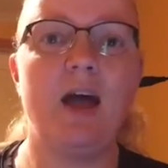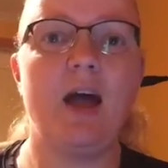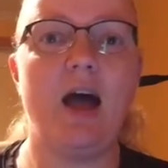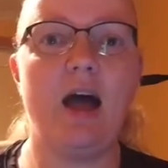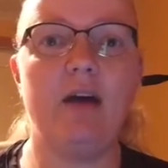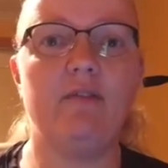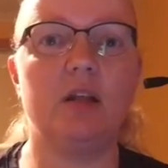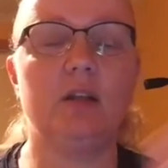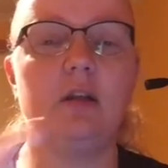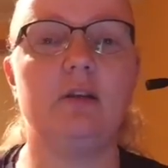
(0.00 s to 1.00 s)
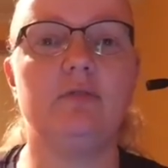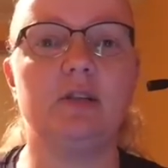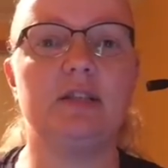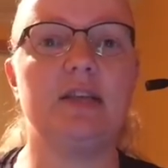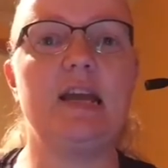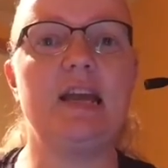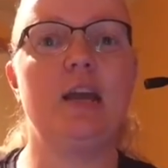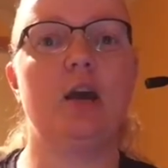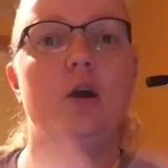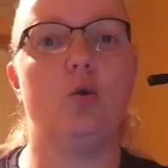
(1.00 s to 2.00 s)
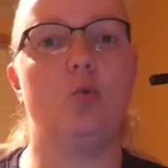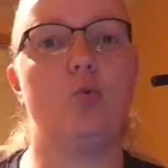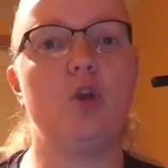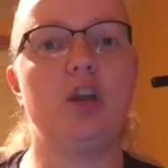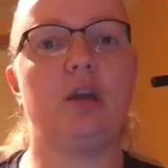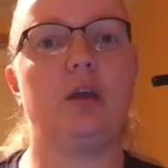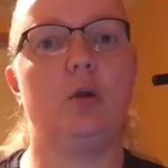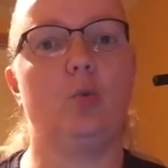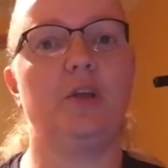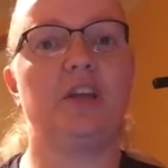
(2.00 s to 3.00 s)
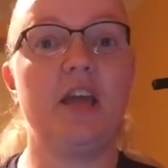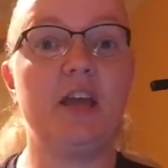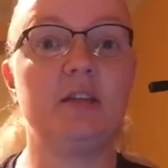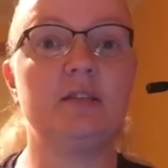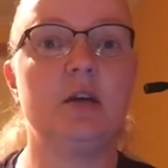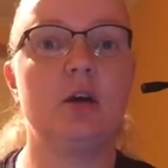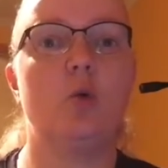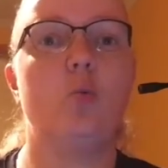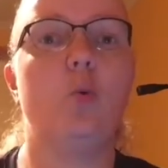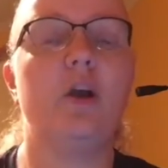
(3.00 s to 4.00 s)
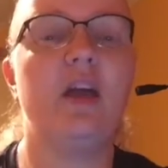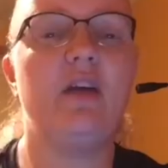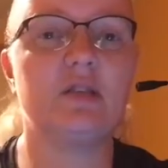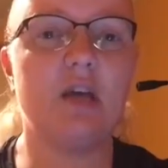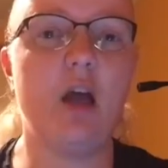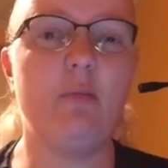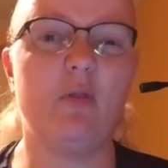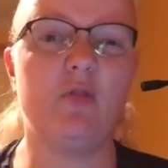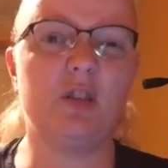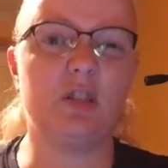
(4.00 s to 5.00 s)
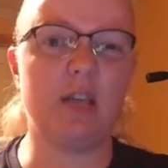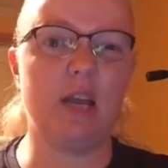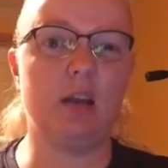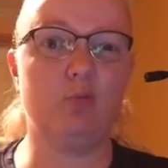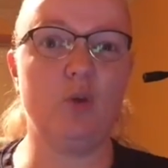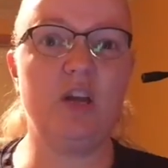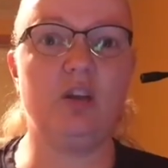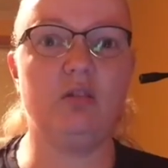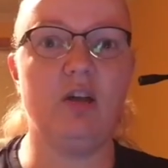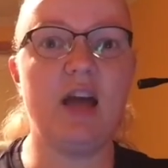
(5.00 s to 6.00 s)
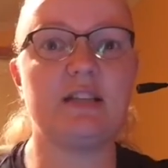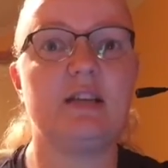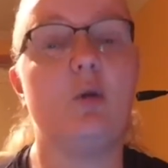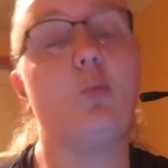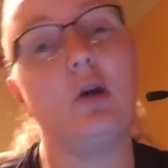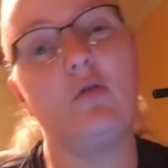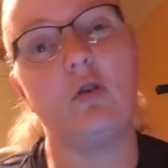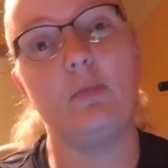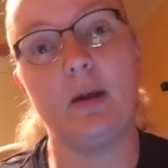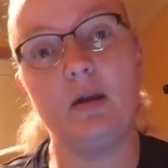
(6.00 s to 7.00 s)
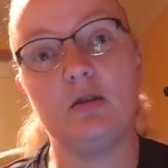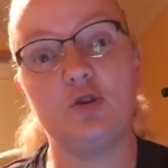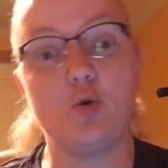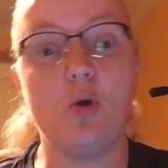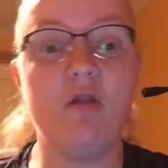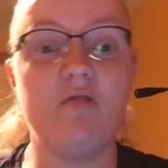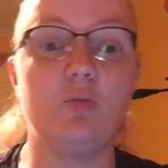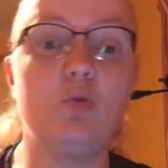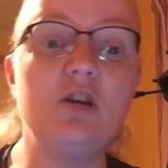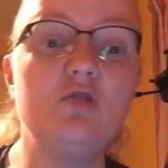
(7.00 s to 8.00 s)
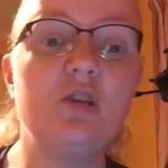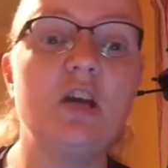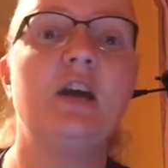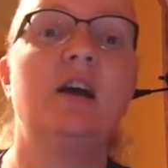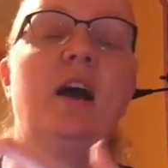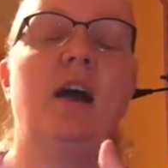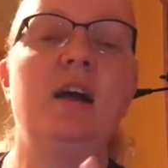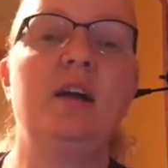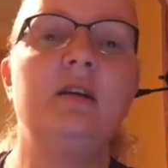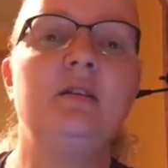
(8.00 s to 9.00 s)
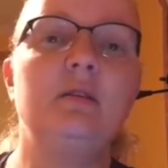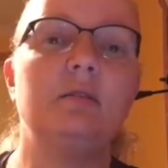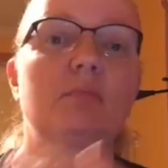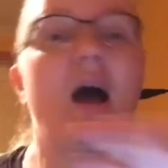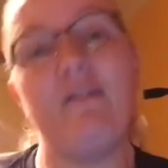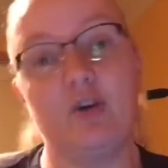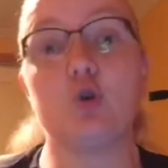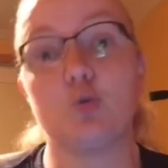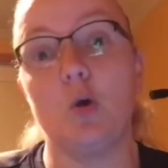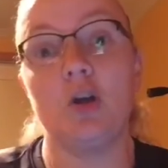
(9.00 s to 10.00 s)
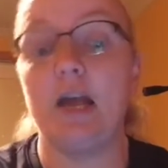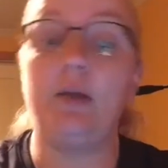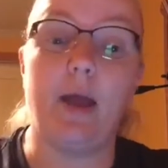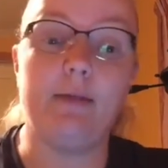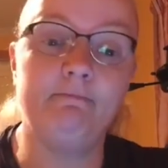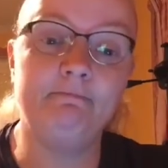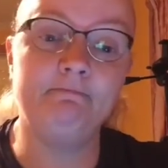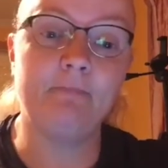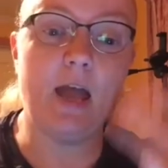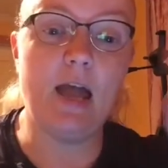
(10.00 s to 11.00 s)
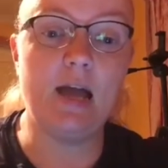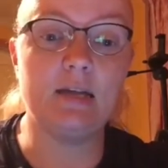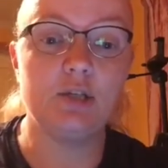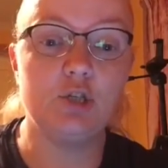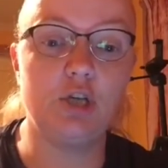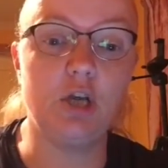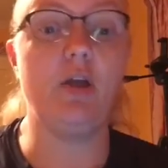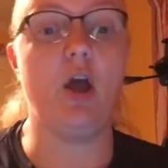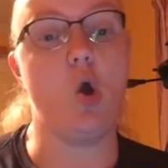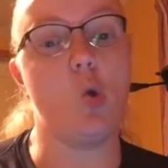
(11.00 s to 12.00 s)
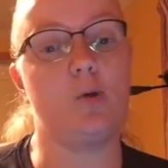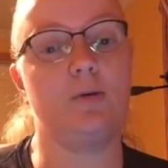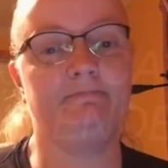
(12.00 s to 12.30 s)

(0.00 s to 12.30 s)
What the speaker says: Have a lovely day, week, weekend, whatever time of the day and week you're at, or wherever about you are in the world. Have a good one anyway. And cheerio.